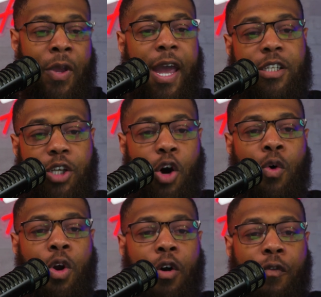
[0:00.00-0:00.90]
And
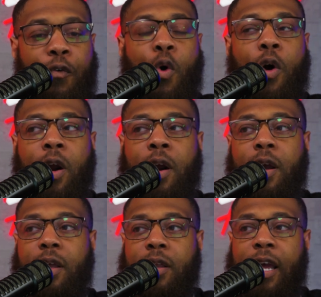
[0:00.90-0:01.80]
so for
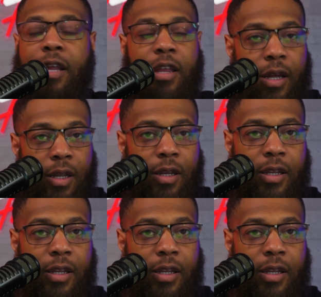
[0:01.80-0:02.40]
the